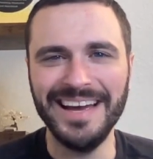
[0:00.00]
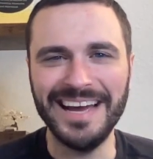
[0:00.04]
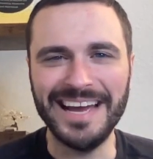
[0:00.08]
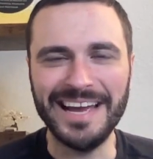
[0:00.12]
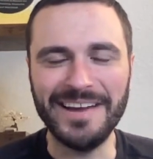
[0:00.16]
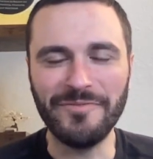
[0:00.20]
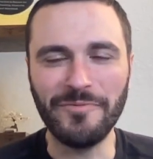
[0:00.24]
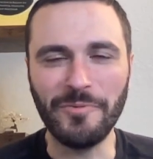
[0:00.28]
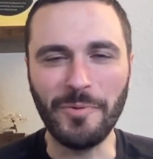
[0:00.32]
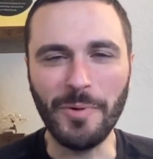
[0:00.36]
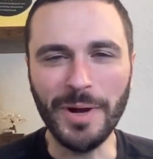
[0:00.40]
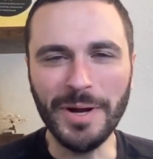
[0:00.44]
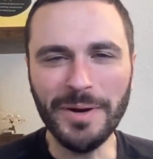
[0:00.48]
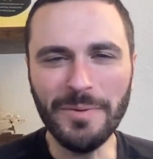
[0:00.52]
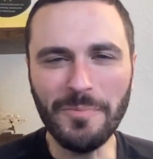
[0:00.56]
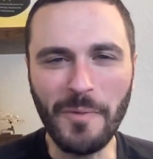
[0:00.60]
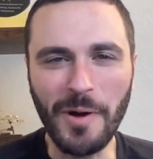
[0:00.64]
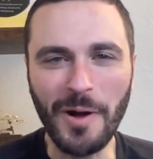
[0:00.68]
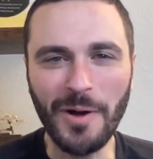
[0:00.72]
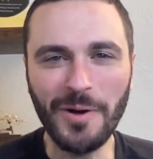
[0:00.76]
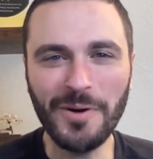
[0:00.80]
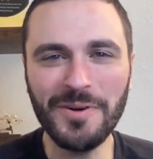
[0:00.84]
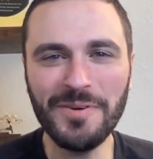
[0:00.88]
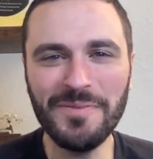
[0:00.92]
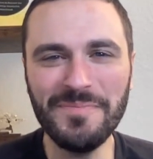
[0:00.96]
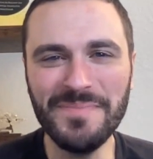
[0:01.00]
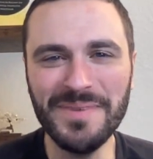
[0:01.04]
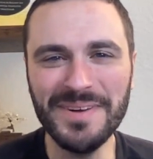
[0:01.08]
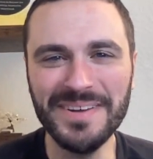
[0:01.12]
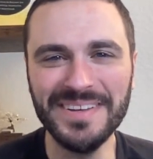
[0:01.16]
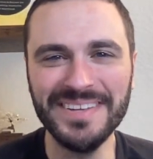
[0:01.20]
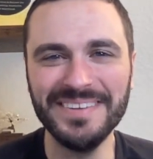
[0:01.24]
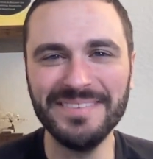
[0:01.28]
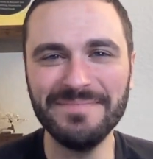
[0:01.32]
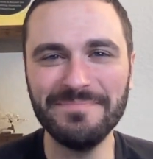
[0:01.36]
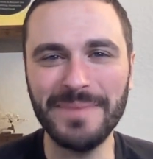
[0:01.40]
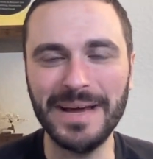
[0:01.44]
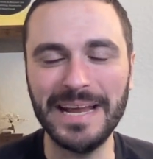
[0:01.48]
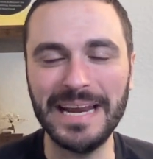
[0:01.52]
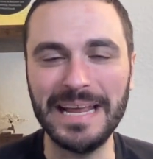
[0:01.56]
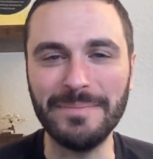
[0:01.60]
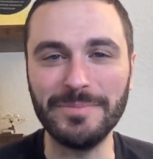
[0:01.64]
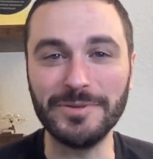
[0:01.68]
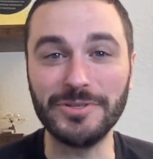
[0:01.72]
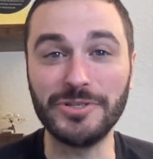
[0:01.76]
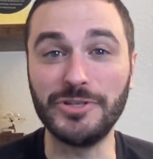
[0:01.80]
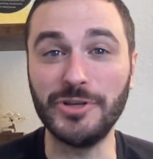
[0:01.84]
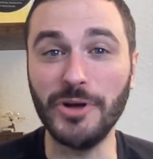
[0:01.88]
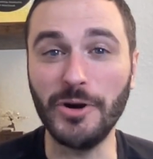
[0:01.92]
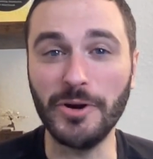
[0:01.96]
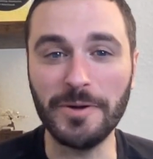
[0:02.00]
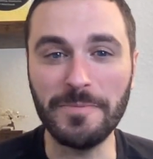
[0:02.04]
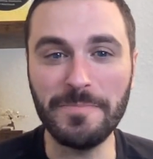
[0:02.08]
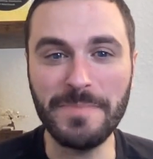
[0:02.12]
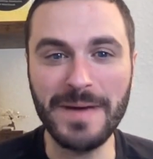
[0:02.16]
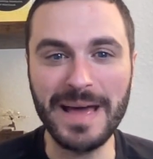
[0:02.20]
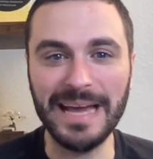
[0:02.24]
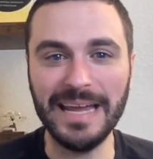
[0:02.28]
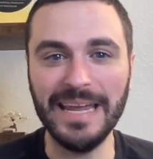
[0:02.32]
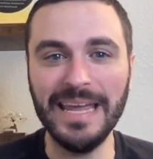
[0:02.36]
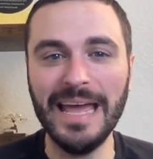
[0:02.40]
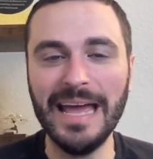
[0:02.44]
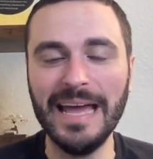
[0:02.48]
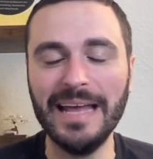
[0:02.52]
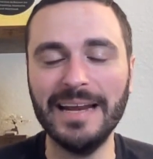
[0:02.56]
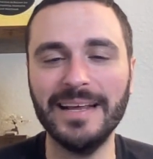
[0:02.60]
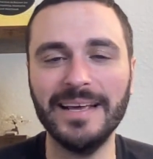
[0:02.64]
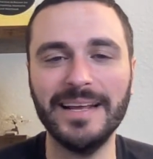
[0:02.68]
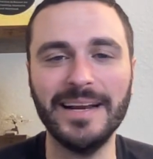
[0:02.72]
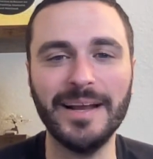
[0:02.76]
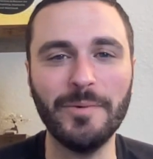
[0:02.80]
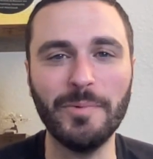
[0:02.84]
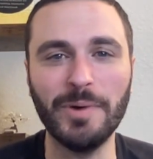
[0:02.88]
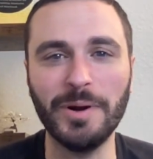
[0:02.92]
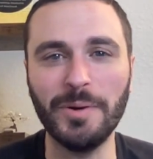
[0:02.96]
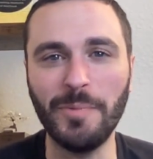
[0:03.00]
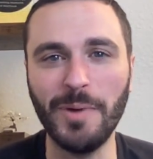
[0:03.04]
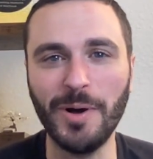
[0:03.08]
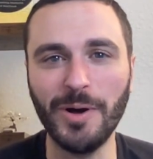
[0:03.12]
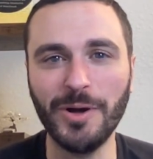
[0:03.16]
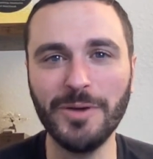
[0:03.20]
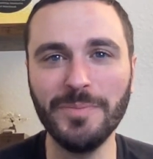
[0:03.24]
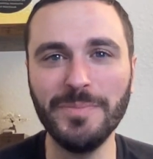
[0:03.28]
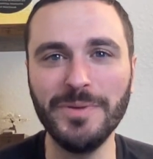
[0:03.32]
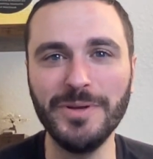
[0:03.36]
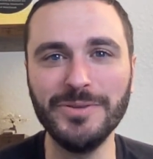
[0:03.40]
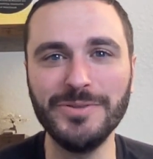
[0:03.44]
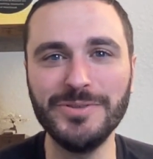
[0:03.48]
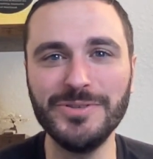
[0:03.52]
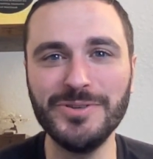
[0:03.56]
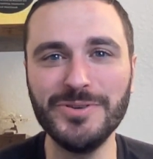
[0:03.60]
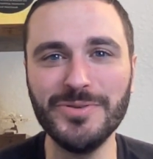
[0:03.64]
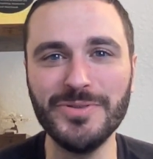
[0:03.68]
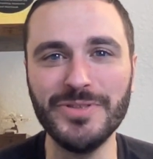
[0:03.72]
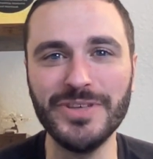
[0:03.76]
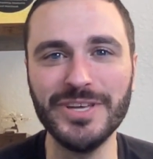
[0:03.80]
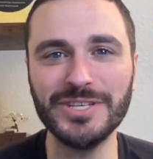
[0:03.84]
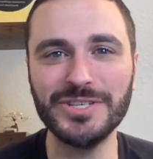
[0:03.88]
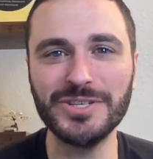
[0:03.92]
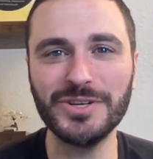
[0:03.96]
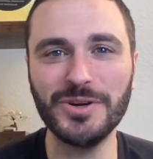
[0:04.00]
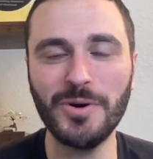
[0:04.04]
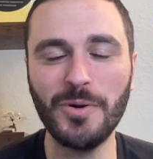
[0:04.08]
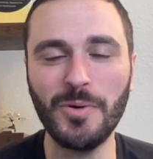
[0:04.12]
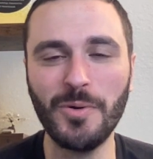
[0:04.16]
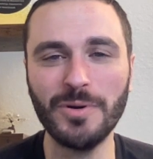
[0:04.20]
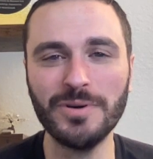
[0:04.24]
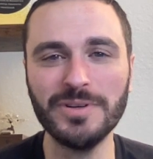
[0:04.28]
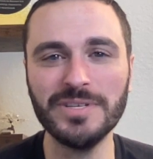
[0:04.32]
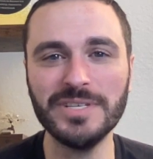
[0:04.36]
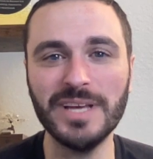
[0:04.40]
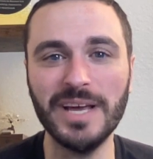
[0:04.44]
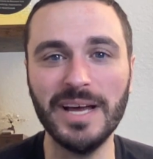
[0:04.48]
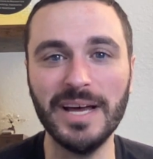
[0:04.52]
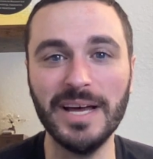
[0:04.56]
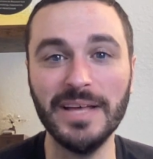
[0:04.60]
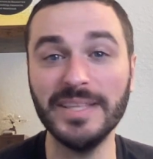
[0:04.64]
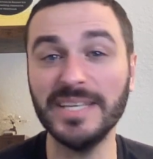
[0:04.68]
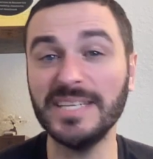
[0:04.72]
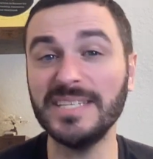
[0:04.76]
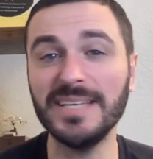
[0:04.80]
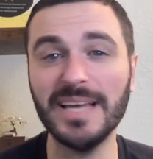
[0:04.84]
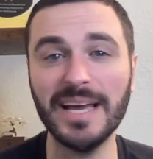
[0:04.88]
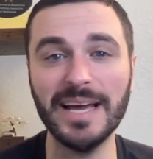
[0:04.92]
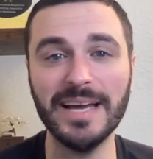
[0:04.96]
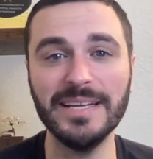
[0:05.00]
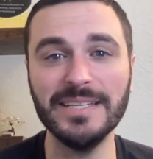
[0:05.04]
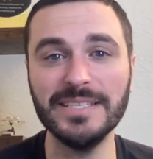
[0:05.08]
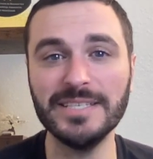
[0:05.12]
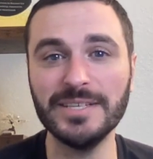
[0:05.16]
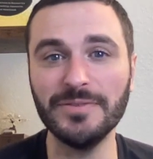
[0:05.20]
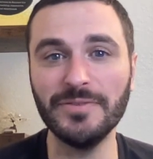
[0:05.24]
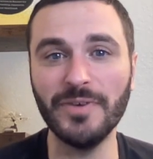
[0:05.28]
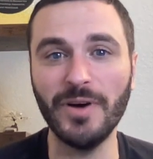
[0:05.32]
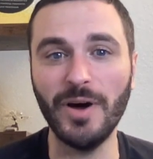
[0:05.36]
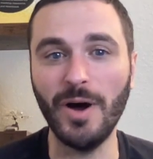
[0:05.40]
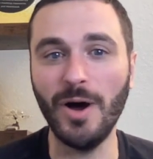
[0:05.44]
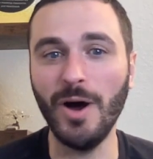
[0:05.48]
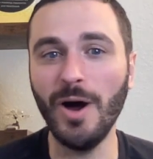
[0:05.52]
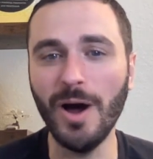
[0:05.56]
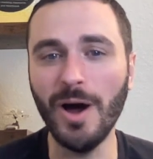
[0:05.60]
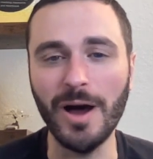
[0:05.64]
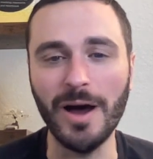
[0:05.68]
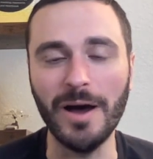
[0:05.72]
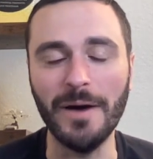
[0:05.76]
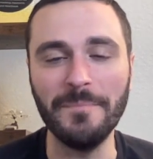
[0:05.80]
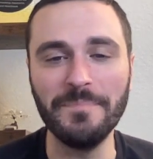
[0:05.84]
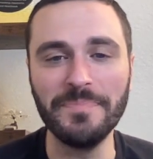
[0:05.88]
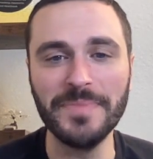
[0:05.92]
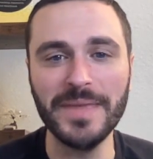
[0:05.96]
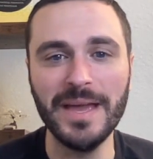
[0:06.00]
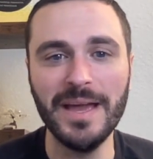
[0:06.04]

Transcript: Hi, everyone. Welcome. My name is Jonah Paquette, and I want to welcome you to this course on the science of awe.